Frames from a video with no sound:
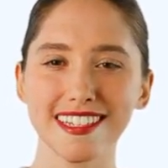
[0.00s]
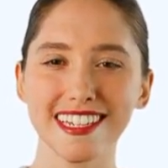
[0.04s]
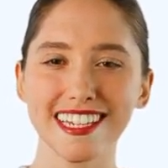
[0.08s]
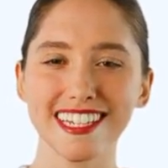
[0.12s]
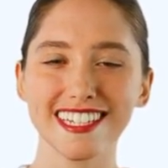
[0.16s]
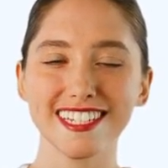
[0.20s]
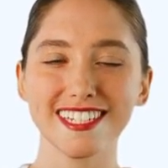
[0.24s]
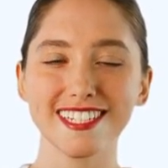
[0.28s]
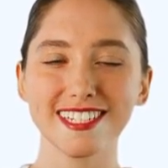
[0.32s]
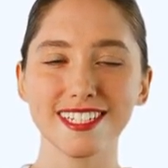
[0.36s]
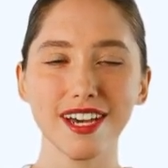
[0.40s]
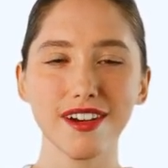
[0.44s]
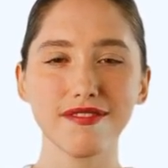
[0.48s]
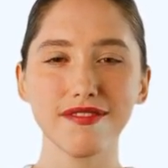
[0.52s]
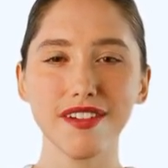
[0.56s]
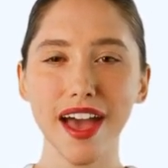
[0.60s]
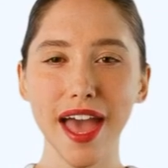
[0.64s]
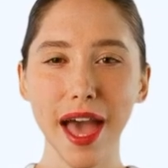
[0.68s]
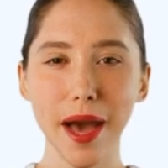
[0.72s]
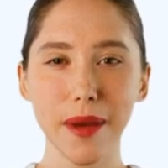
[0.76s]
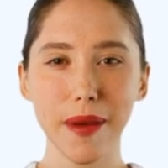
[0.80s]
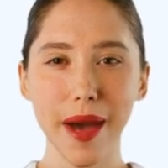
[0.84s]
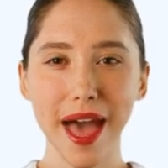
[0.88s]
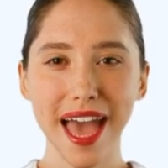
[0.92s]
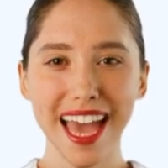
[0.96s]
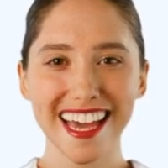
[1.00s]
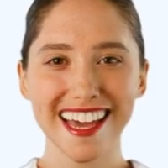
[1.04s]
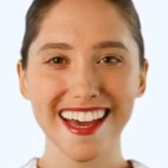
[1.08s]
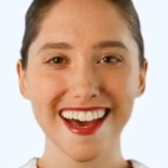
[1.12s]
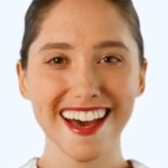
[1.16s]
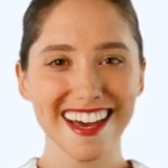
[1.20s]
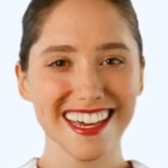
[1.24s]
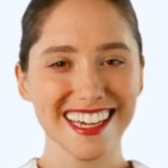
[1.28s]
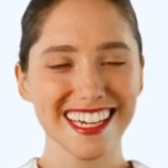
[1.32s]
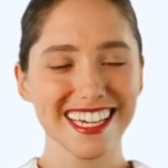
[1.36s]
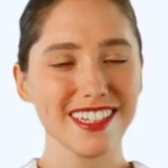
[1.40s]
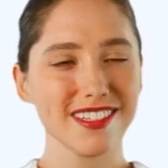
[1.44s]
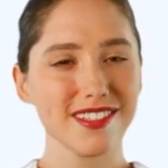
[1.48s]
Discover how
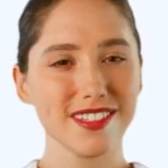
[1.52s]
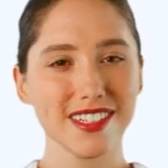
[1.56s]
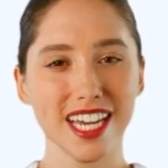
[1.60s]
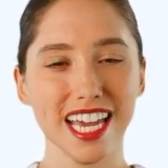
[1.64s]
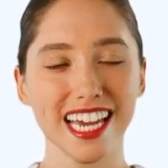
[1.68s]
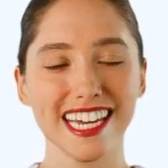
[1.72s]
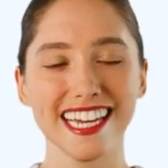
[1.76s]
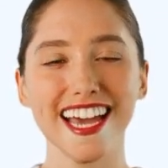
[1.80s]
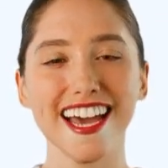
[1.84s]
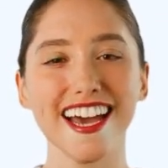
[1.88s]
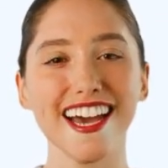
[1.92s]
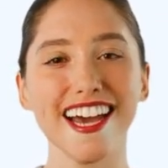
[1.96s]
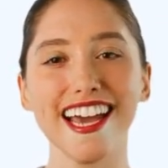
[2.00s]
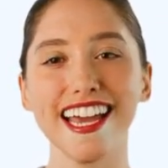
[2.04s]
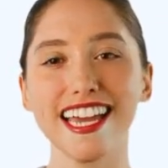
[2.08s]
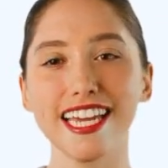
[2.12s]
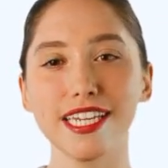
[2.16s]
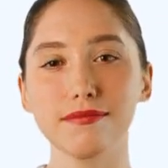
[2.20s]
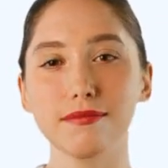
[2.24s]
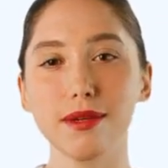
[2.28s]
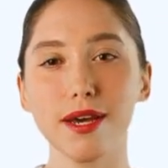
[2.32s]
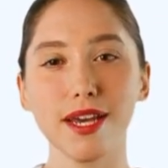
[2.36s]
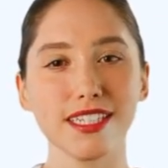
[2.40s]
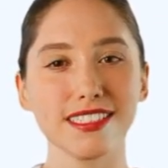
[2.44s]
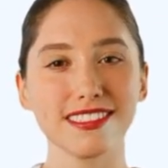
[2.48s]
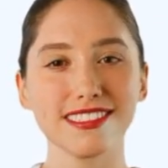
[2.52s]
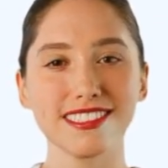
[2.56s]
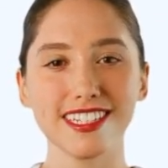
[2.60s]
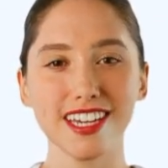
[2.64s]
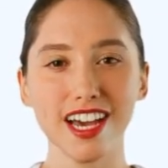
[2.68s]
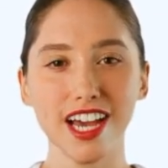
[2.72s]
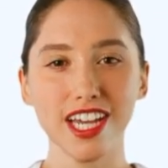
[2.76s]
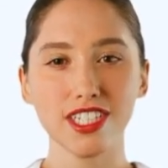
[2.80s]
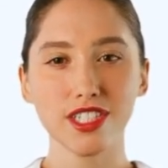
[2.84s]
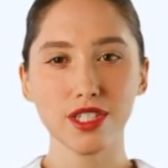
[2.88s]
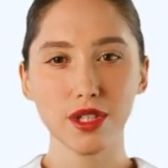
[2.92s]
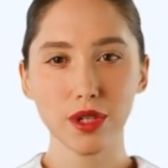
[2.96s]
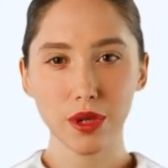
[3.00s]
AI can create highly
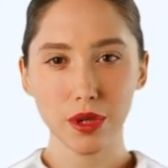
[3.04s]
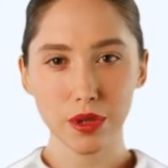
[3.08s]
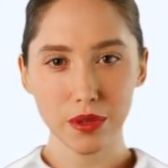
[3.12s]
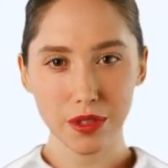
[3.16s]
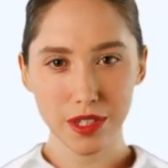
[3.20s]
personalized user